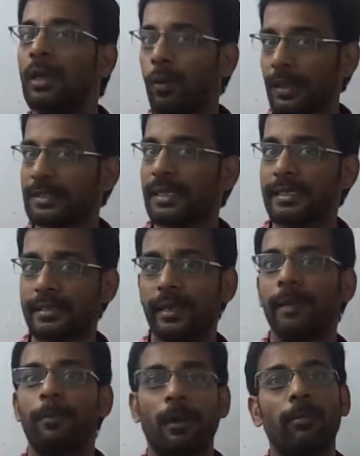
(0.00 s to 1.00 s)
Once that's
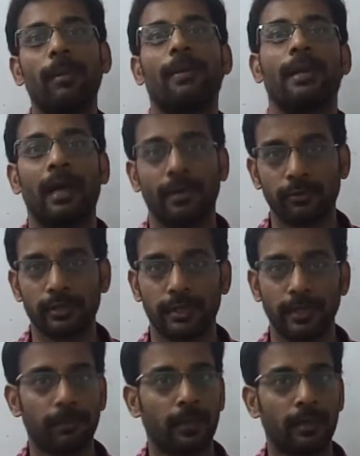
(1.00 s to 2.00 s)
ready, probably I'll announce it
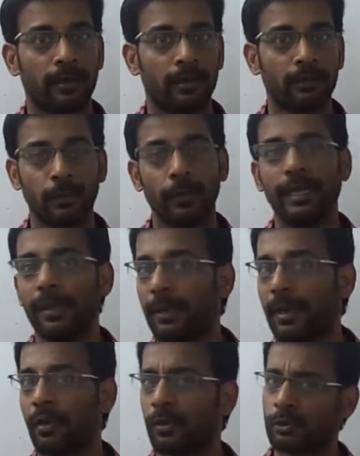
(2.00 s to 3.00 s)
through
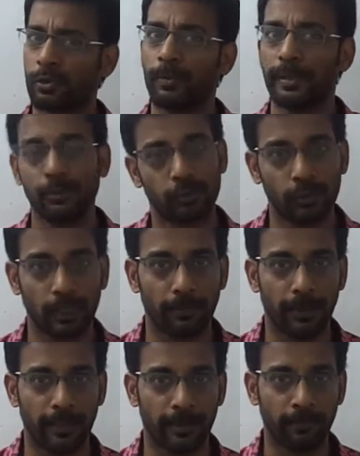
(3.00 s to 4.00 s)
email or through my social
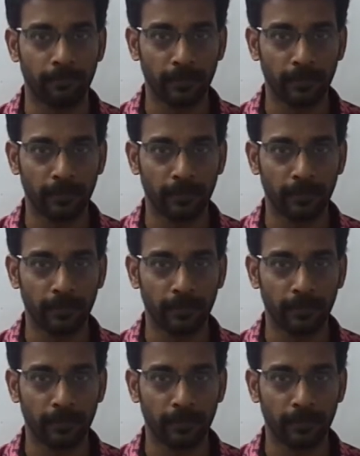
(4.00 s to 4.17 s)
media.